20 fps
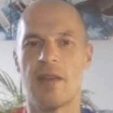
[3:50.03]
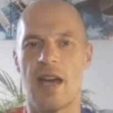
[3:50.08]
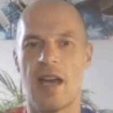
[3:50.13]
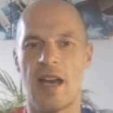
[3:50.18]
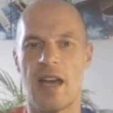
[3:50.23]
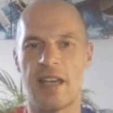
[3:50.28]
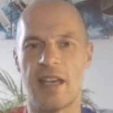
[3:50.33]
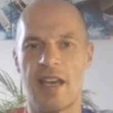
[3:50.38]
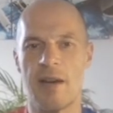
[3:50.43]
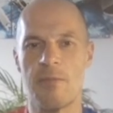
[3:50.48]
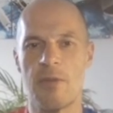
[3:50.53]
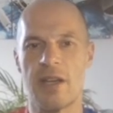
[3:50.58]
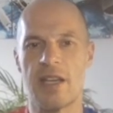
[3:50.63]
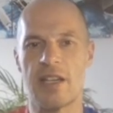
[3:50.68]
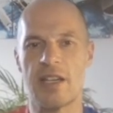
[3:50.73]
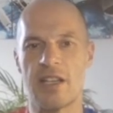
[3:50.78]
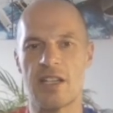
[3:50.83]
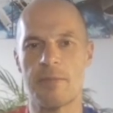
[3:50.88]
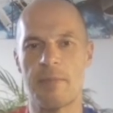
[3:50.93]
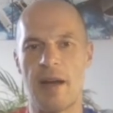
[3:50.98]
Again, we can
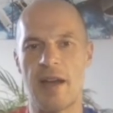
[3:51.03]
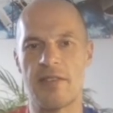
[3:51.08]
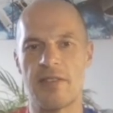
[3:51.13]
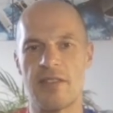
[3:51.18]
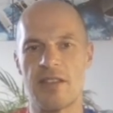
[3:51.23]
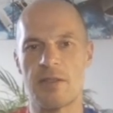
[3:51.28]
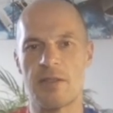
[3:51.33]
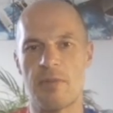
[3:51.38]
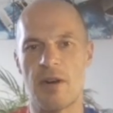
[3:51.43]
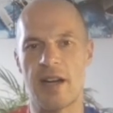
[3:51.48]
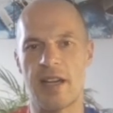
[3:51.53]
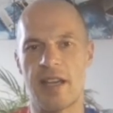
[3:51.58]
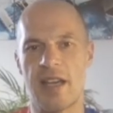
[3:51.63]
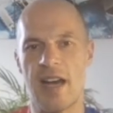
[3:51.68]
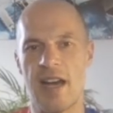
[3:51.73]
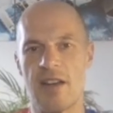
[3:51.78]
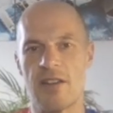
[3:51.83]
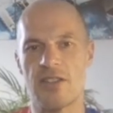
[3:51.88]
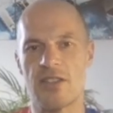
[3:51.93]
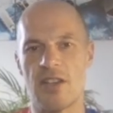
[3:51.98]
expand this bracket
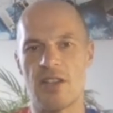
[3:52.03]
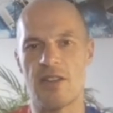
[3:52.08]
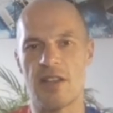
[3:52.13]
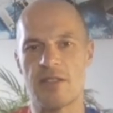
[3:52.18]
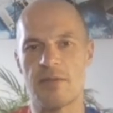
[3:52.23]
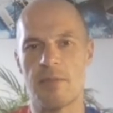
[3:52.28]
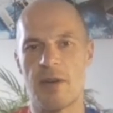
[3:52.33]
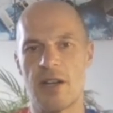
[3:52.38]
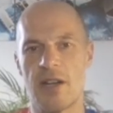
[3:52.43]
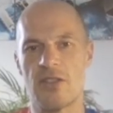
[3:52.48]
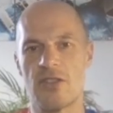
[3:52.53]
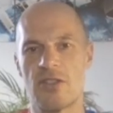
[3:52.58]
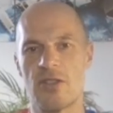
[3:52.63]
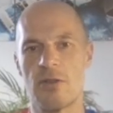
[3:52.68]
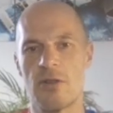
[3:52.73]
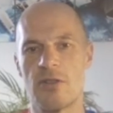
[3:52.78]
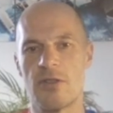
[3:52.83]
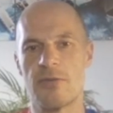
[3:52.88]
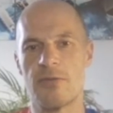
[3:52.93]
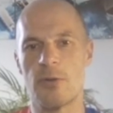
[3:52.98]
out, so that's minus
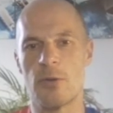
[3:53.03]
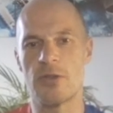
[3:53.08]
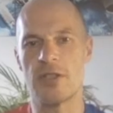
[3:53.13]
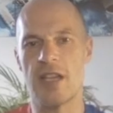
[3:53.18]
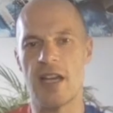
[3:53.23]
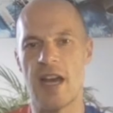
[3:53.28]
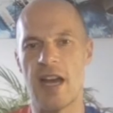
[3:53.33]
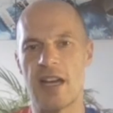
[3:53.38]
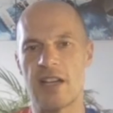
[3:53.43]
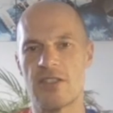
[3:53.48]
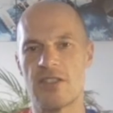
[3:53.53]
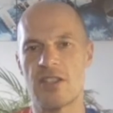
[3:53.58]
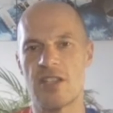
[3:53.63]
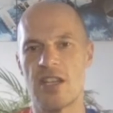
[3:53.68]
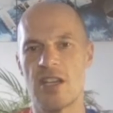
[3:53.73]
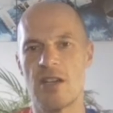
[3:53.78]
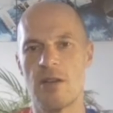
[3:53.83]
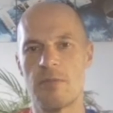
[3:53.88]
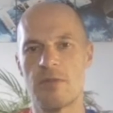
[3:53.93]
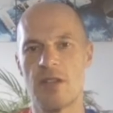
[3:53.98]
240x
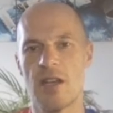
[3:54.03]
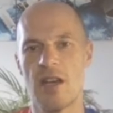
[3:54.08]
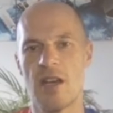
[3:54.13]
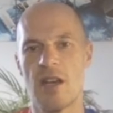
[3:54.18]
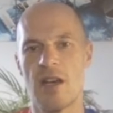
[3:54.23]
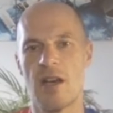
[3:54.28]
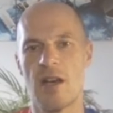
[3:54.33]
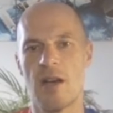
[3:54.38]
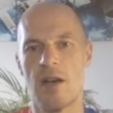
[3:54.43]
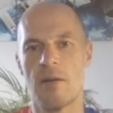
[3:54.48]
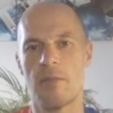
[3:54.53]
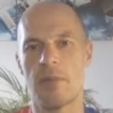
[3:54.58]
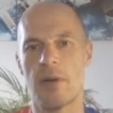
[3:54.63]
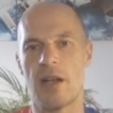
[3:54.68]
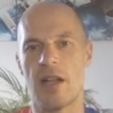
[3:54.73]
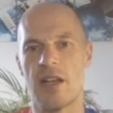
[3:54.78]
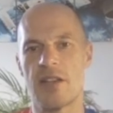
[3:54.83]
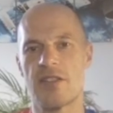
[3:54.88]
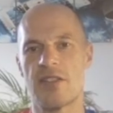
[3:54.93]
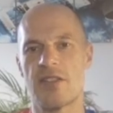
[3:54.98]
cubed
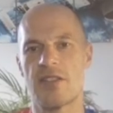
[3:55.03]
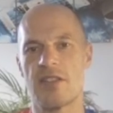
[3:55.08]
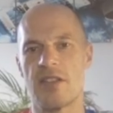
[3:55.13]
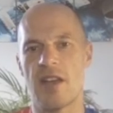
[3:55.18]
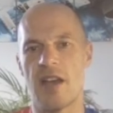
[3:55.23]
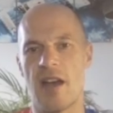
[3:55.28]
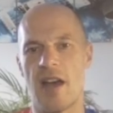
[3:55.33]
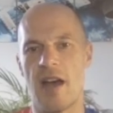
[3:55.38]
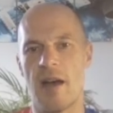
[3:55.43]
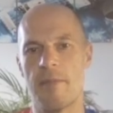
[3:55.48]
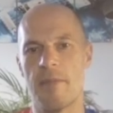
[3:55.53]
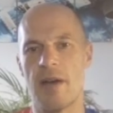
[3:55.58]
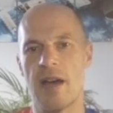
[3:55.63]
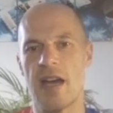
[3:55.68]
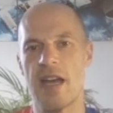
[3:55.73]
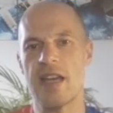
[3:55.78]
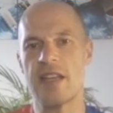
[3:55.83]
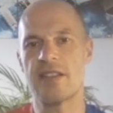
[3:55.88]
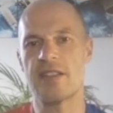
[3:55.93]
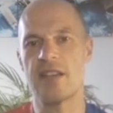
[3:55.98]
plus
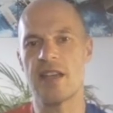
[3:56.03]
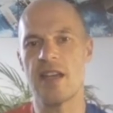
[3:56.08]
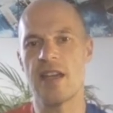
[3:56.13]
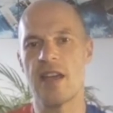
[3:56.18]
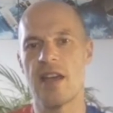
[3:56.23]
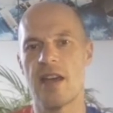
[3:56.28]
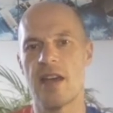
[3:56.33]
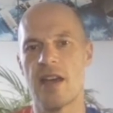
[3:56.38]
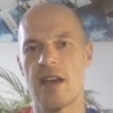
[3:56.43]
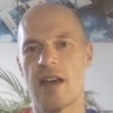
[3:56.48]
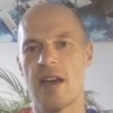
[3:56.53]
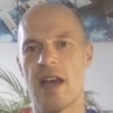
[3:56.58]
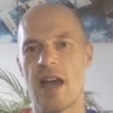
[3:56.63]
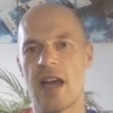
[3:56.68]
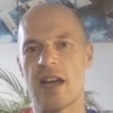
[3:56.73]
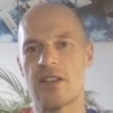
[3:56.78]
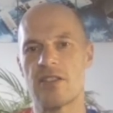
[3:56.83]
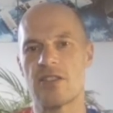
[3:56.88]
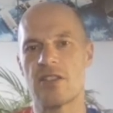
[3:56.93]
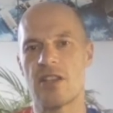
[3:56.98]

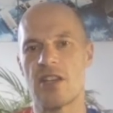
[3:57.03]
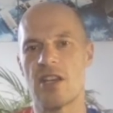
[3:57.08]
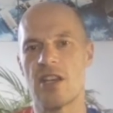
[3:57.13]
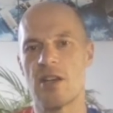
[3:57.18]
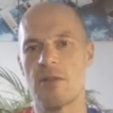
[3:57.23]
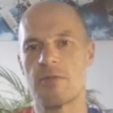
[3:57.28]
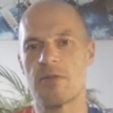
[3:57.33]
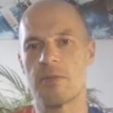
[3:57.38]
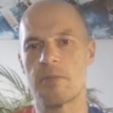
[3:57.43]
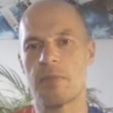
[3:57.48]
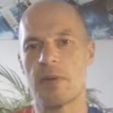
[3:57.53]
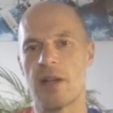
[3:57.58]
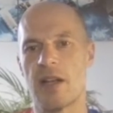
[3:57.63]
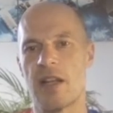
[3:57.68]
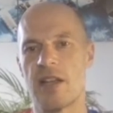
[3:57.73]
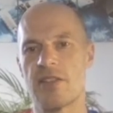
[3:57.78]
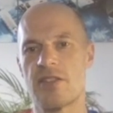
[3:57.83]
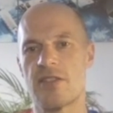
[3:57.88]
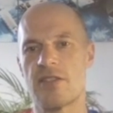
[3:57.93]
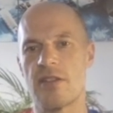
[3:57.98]
80x cubed
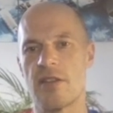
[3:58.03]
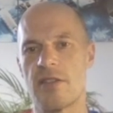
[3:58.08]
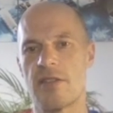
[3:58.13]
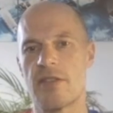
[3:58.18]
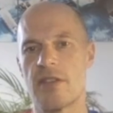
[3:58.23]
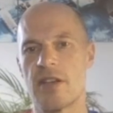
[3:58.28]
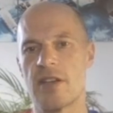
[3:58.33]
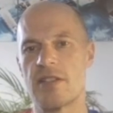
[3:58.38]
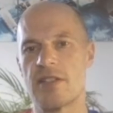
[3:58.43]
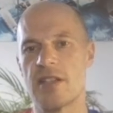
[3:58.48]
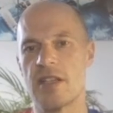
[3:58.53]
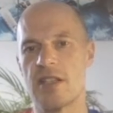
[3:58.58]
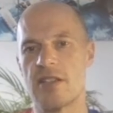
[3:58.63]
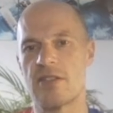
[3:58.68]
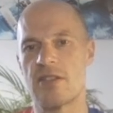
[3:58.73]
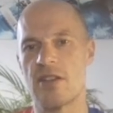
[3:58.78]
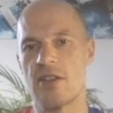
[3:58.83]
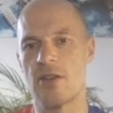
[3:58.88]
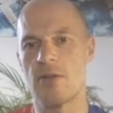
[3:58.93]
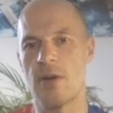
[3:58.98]
plus
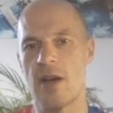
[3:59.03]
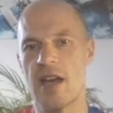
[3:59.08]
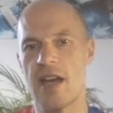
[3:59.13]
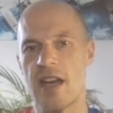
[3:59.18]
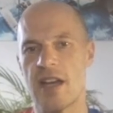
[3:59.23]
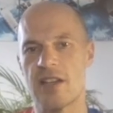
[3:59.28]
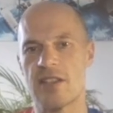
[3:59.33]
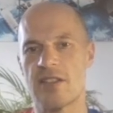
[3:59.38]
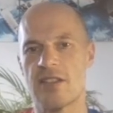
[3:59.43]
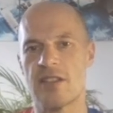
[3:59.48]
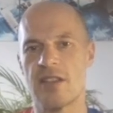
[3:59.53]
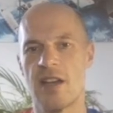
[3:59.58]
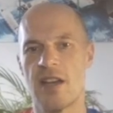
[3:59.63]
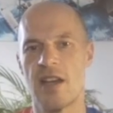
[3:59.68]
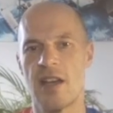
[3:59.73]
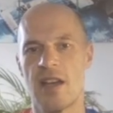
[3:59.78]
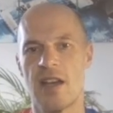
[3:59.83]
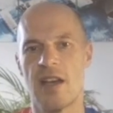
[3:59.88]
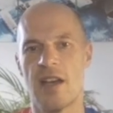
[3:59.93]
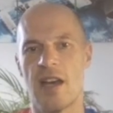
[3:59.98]
32x,
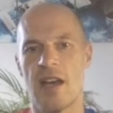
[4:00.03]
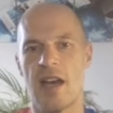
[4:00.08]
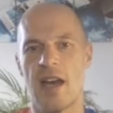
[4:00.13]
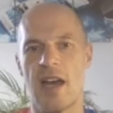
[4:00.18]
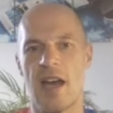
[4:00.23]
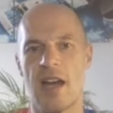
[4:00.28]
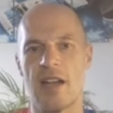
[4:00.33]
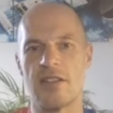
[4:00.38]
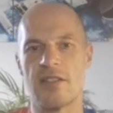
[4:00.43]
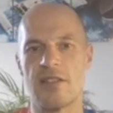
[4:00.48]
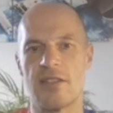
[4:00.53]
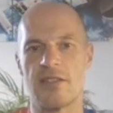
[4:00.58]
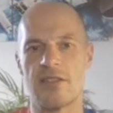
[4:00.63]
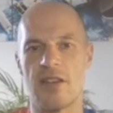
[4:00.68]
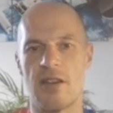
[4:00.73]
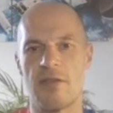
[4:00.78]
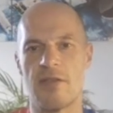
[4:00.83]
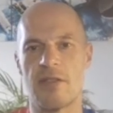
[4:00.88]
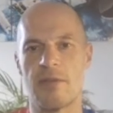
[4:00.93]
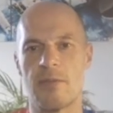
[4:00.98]
and
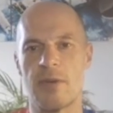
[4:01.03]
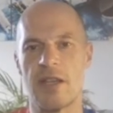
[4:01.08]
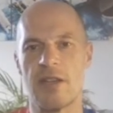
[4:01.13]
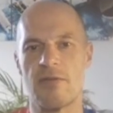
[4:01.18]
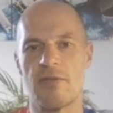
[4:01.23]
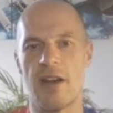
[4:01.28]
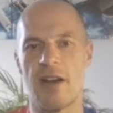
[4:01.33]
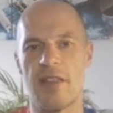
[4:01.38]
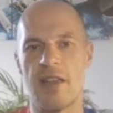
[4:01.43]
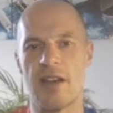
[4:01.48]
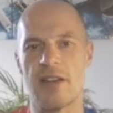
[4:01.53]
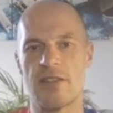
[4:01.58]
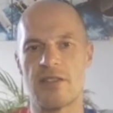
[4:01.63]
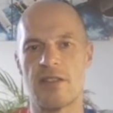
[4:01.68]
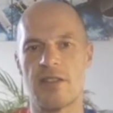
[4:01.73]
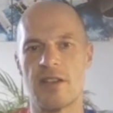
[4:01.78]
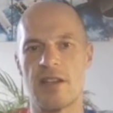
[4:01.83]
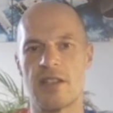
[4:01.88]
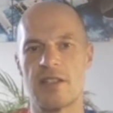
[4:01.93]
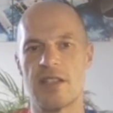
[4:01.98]
so we can write that as
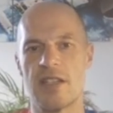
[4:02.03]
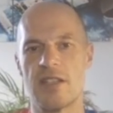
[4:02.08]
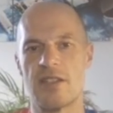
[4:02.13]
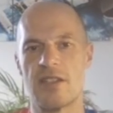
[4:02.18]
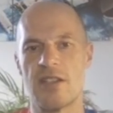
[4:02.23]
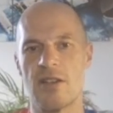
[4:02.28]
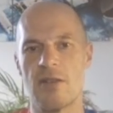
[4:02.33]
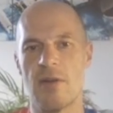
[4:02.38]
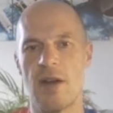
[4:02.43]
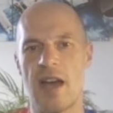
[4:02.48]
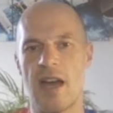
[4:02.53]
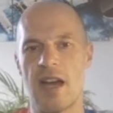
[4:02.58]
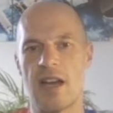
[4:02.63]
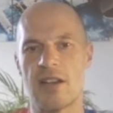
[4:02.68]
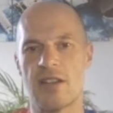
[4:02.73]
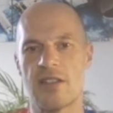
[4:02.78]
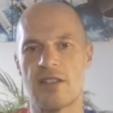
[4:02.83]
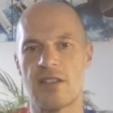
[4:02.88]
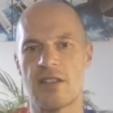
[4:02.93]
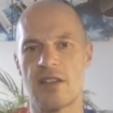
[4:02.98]

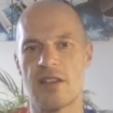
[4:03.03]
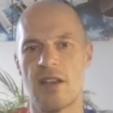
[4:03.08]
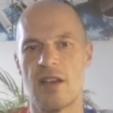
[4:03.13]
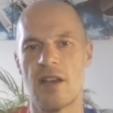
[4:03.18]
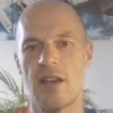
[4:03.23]
32x